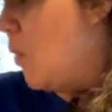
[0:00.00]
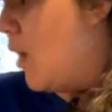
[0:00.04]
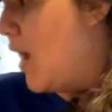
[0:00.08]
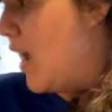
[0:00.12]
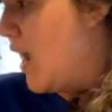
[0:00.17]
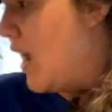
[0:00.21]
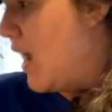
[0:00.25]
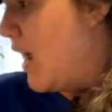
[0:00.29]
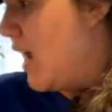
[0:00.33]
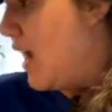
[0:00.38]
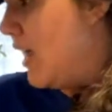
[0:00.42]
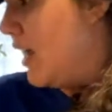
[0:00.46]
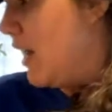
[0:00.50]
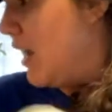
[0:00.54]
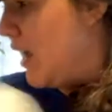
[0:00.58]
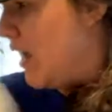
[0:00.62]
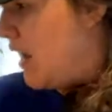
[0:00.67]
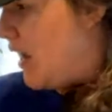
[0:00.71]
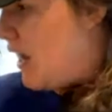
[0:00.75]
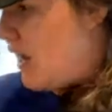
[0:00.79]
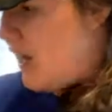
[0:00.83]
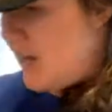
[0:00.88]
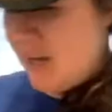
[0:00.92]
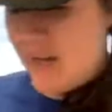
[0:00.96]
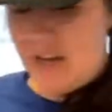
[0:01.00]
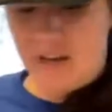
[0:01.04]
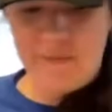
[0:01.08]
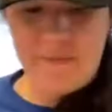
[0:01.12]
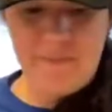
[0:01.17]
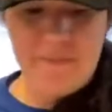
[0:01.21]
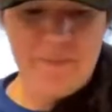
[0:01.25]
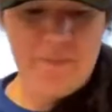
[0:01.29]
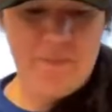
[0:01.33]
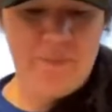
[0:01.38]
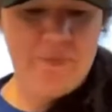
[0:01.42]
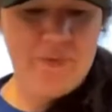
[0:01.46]
waiting.
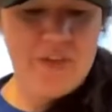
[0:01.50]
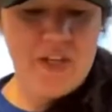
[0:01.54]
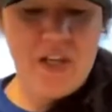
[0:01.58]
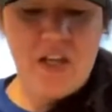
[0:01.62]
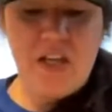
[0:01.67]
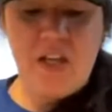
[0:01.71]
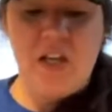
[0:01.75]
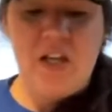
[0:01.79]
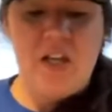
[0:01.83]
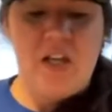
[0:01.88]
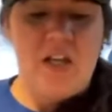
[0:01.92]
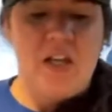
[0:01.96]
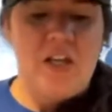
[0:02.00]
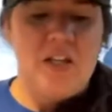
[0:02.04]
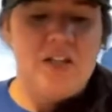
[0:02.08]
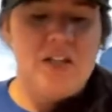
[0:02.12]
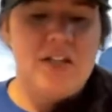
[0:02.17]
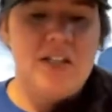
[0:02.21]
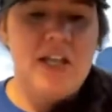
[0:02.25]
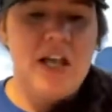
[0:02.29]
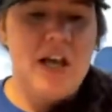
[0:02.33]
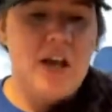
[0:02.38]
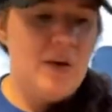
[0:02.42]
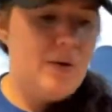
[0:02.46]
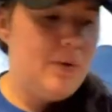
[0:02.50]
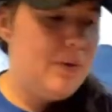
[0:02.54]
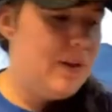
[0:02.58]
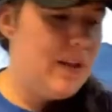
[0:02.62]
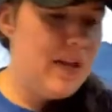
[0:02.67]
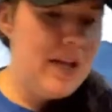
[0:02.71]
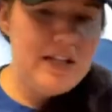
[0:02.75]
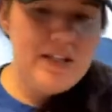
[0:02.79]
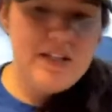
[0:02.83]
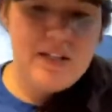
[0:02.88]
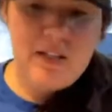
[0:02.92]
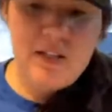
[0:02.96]
So
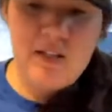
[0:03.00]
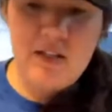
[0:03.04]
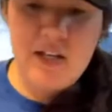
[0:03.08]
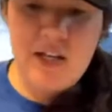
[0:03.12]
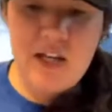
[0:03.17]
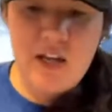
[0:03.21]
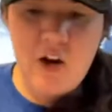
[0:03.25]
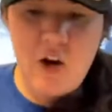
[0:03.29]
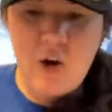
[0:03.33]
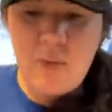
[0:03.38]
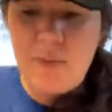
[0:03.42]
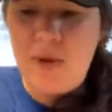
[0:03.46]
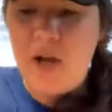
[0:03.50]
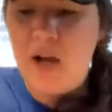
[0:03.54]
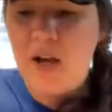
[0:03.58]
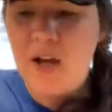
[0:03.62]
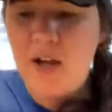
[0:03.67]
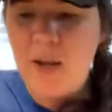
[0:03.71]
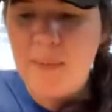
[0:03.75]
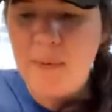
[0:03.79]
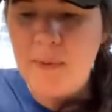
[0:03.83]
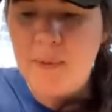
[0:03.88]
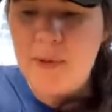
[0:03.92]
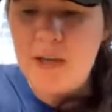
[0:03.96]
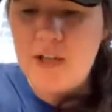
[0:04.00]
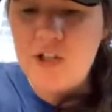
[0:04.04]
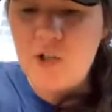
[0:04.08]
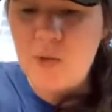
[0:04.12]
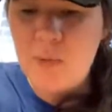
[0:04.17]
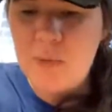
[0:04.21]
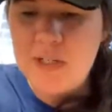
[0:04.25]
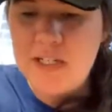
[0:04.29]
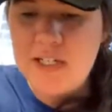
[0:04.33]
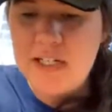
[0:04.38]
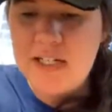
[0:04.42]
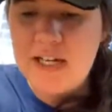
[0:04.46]
let's look at our mock-up and make sure
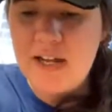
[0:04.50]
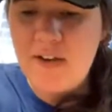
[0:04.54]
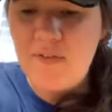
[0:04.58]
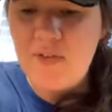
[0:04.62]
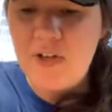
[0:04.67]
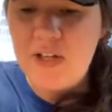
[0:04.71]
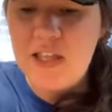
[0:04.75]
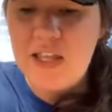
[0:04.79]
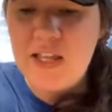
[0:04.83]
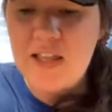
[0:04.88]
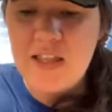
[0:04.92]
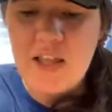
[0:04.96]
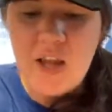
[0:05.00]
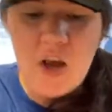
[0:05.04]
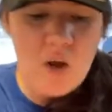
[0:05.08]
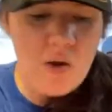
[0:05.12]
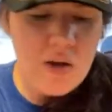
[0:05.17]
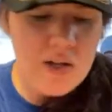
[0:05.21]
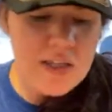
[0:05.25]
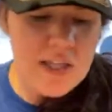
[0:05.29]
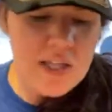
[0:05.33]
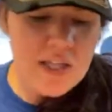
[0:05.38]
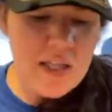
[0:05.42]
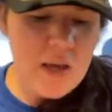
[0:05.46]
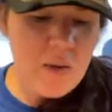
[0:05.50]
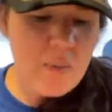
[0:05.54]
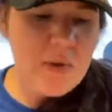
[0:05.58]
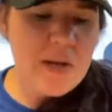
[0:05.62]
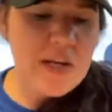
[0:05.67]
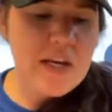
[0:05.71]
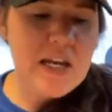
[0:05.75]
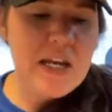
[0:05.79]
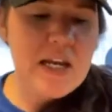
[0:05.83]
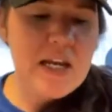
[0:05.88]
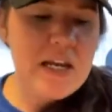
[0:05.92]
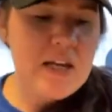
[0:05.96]
we did everything. The only thing that
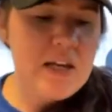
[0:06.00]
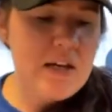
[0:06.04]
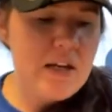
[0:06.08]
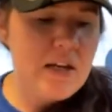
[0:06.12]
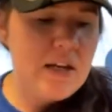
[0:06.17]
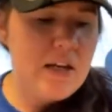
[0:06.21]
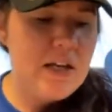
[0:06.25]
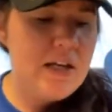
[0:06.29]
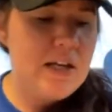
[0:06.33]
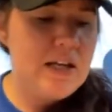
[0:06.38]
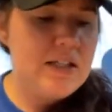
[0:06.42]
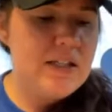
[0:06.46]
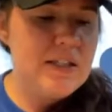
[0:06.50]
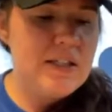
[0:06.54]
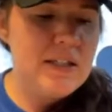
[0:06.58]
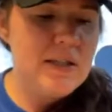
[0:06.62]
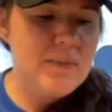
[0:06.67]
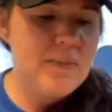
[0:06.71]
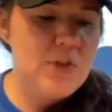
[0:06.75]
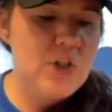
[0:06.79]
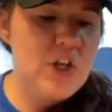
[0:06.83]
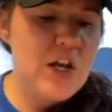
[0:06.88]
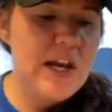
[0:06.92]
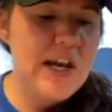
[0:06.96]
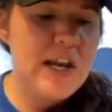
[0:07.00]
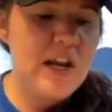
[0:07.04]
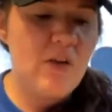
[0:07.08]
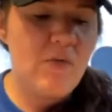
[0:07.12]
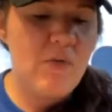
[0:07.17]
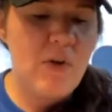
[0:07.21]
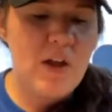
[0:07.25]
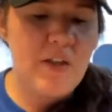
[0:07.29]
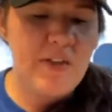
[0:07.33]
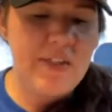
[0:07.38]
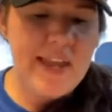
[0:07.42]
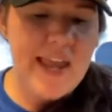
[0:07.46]
we need is some shading
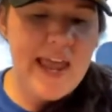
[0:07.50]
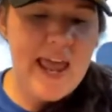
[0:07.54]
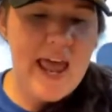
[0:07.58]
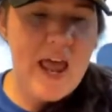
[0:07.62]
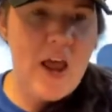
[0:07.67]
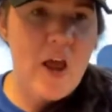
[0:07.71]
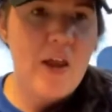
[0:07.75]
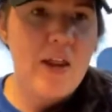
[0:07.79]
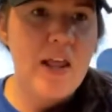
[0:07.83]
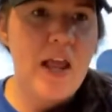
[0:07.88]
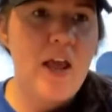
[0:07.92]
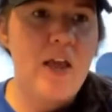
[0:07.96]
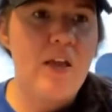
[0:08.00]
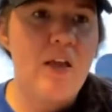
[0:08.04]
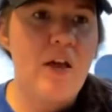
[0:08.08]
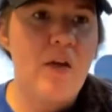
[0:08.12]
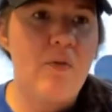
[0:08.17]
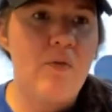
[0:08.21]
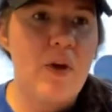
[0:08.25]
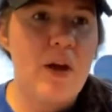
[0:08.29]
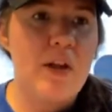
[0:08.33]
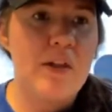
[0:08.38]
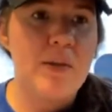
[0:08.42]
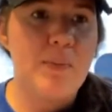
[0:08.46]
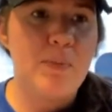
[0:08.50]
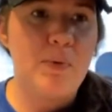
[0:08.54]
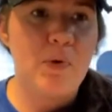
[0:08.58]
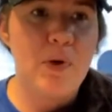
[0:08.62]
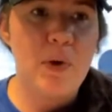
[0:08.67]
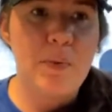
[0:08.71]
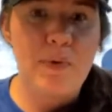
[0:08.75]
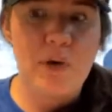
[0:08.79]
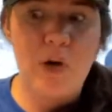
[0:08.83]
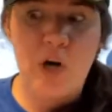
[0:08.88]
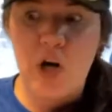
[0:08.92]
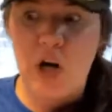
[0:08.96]
around the
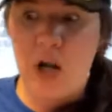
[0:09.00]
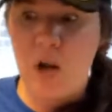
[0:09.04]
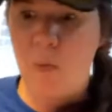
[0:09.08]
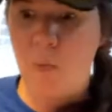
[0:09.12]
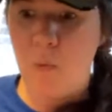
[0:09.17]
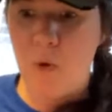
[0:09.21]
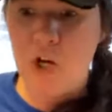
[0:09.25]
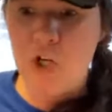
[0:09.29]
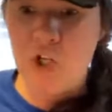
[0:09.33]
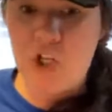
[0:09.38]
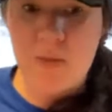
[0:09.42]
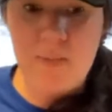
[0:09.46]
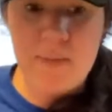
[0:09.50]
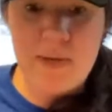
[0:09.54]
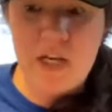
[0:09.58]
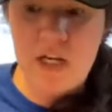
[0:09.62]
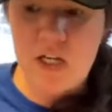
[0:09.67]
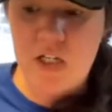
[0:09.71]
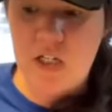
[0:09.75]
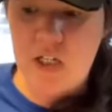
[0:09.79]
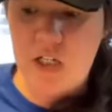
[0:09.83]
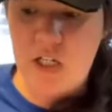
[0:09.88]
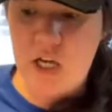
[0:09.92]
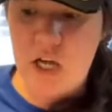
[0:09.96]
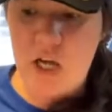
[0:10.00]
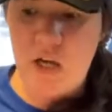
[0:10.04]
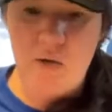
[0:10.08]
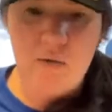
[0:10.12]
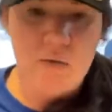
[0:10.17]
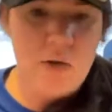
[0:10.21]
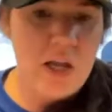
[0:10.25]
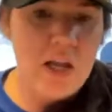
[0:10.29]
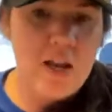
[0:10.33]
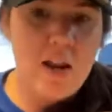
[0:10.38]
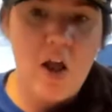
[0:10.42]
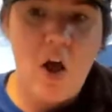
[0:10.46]
perimeter, and we should be good to go.
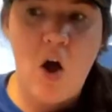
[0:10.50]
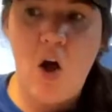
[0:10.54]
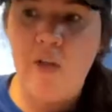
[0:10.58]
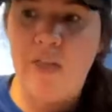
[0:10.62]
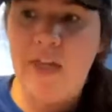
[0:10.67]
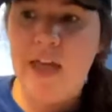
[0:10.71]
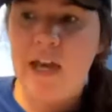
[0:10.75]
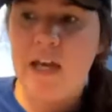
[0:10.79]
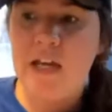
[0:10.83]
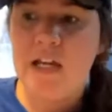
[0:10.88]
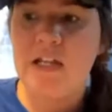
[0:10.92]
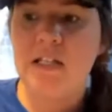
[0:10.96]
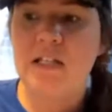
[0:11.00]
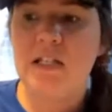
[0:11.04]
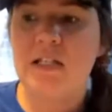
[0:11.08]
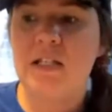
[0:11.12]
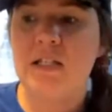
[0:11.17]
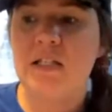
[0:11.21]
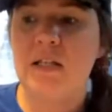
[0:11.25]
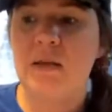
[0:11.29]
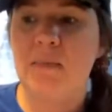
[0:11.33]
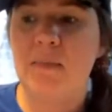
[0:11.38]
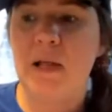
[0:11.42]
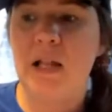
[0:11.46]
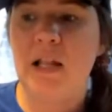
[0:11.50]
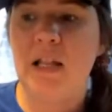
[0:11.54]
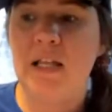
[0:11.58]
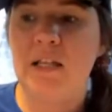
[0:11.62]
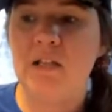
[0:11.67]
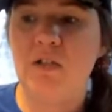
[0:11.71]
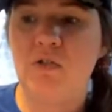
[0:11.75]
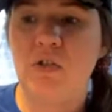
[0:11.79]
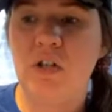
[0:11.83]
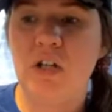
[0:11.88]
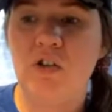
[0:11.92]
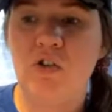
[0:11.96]
And all that is some
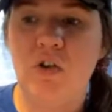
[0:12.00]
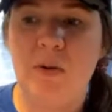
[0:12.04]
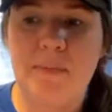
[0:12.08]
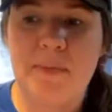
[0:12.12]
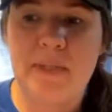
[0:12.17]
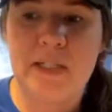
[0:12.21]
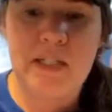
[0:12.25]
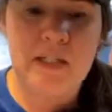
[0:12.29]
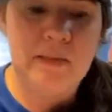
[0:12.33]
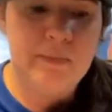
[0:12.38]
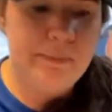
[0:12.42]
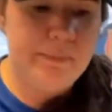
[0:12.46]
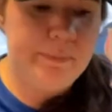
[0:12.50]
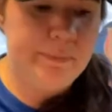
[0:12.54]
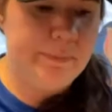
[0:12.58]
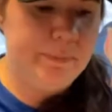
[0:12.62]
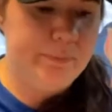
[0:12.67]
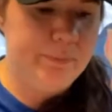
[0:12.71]
alizarin crimson